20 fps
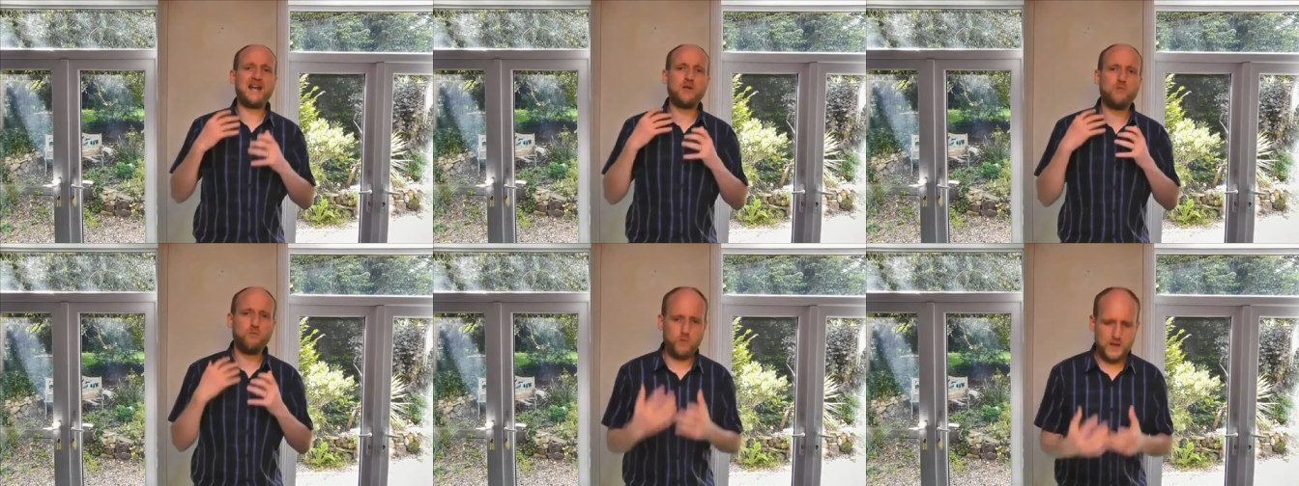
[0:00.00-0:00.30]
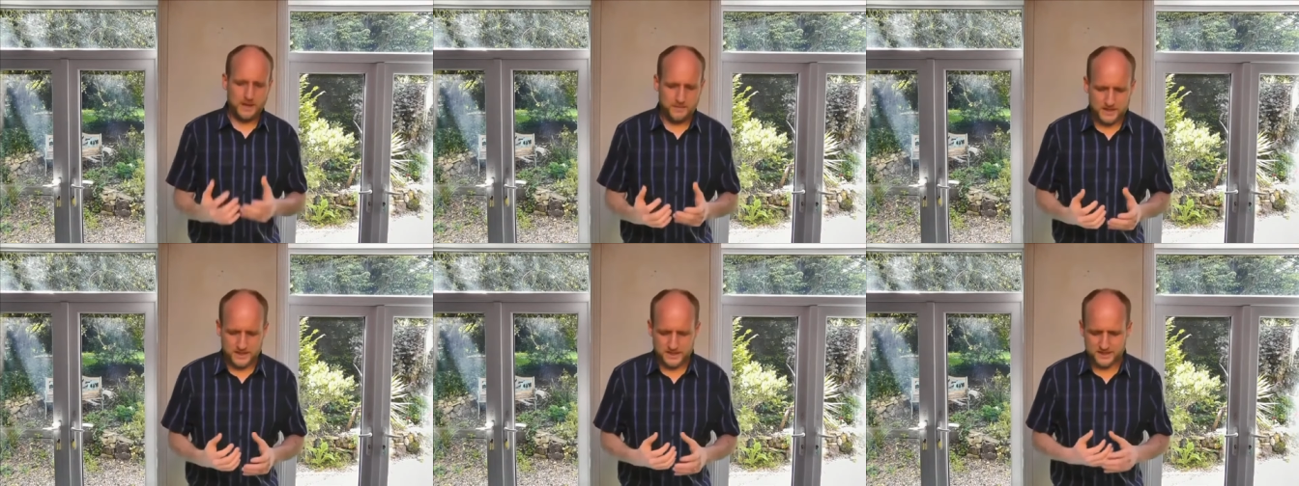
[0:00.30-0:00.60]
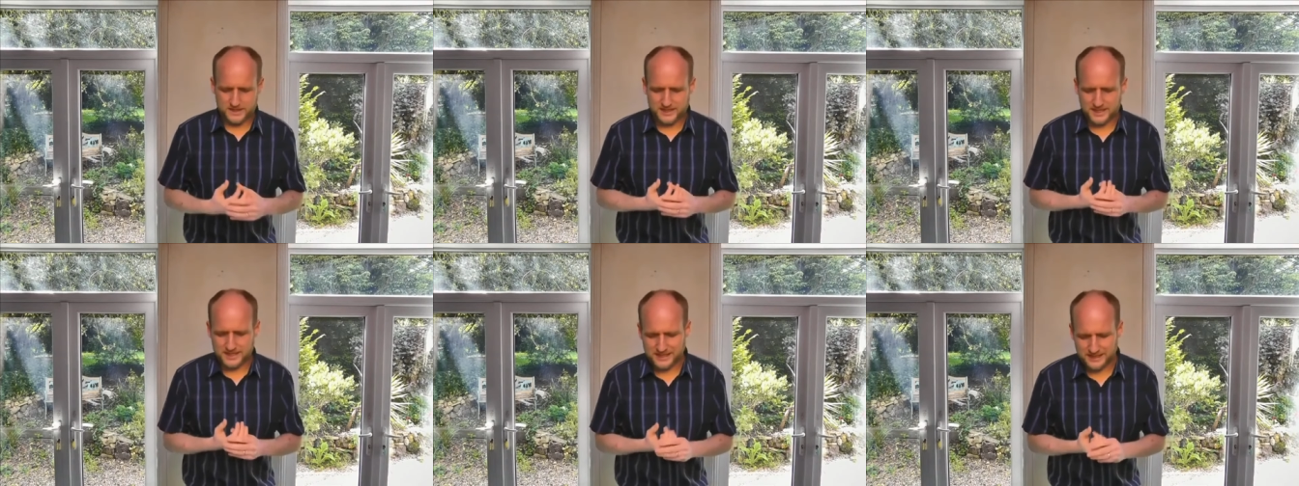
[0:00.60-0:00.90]
and
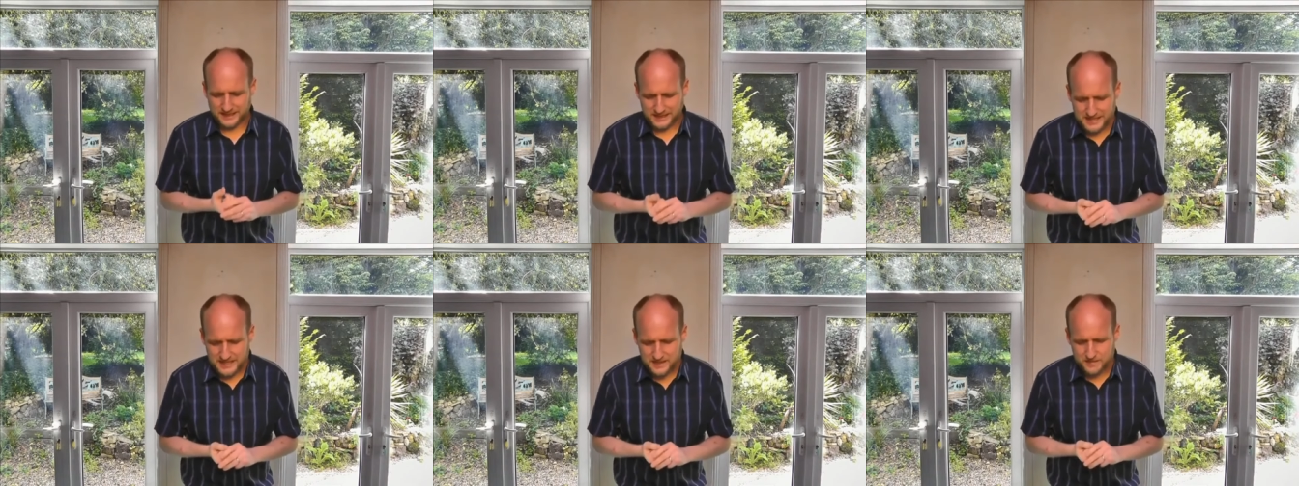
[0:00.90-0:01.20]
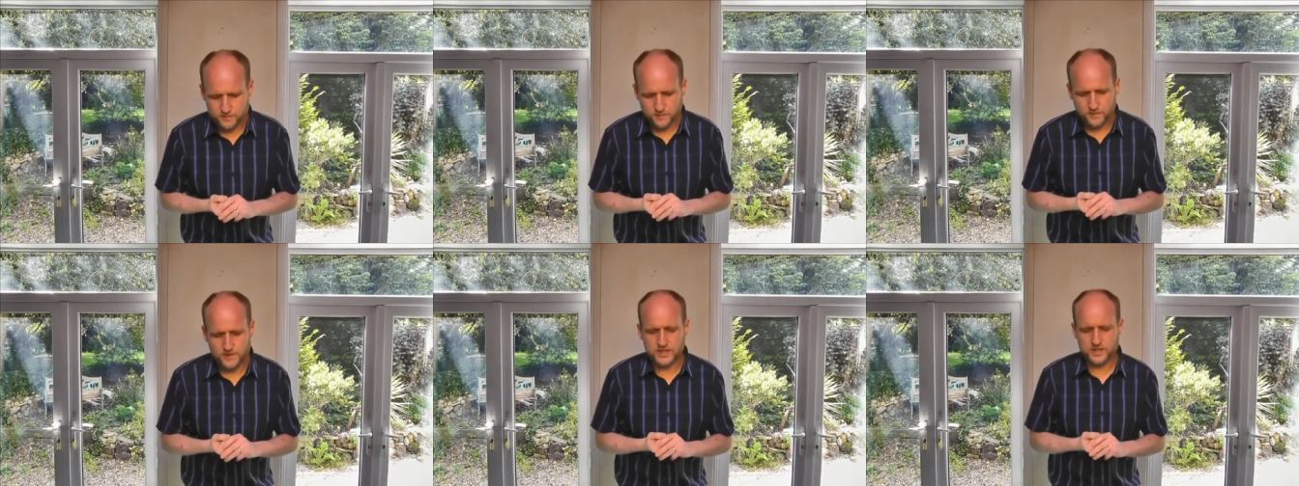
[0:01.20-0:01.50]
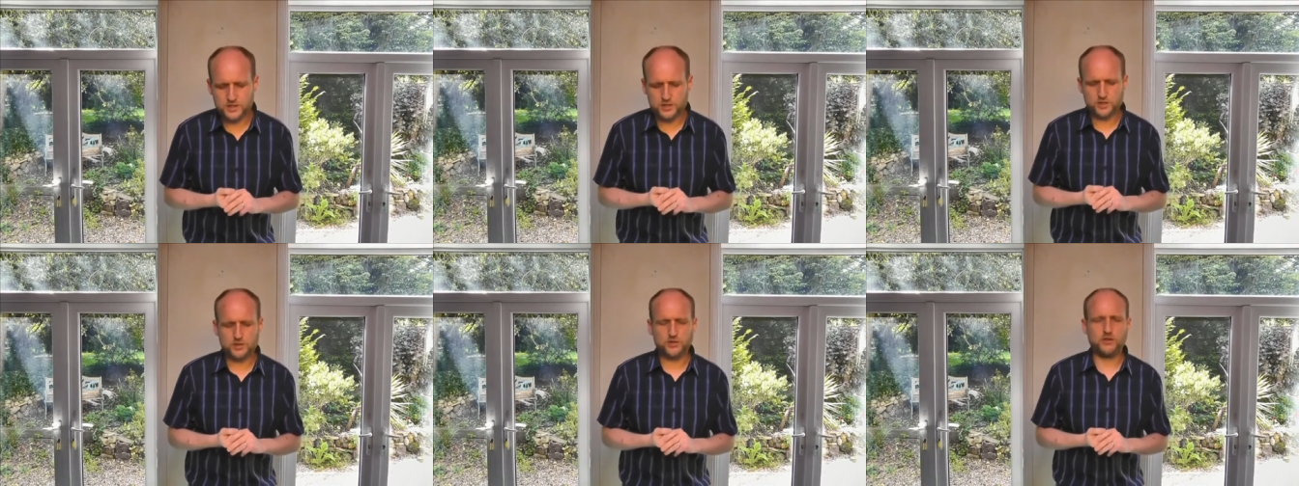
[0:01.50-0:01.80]
women can live
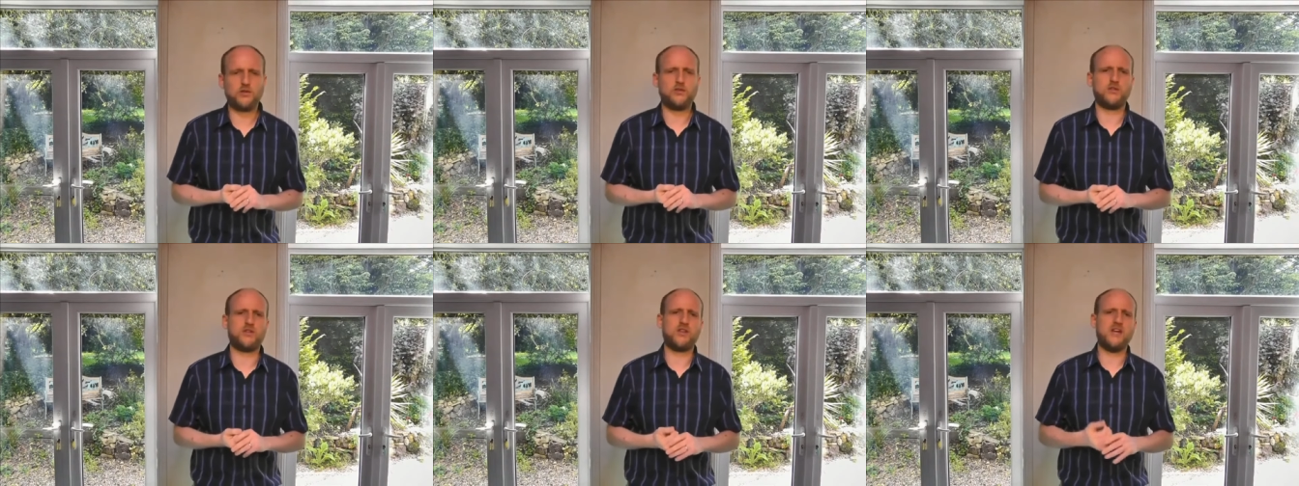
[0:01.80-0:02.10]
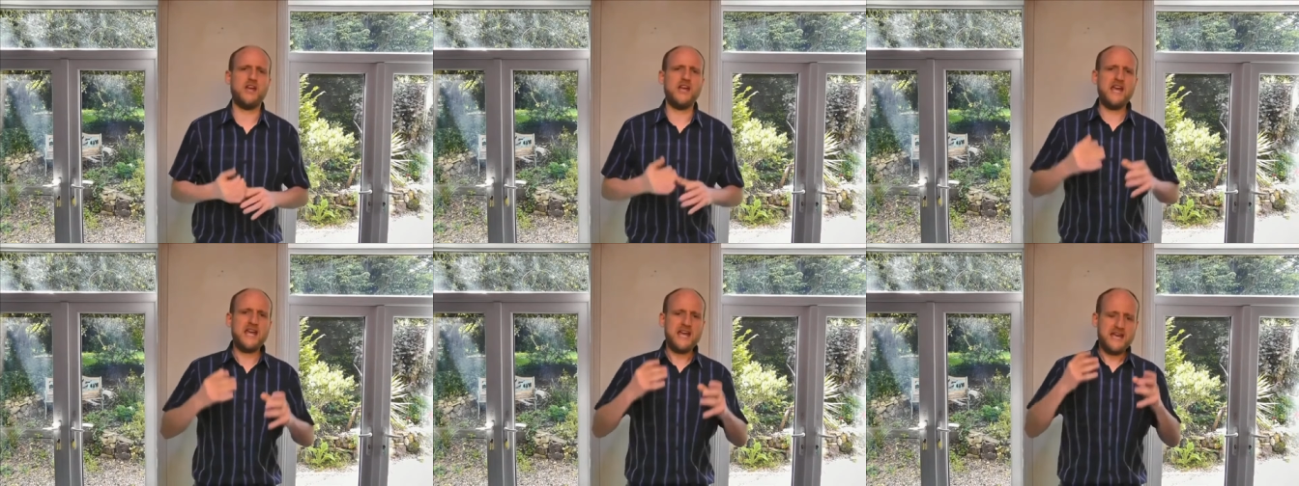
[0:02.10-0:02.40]
in truth,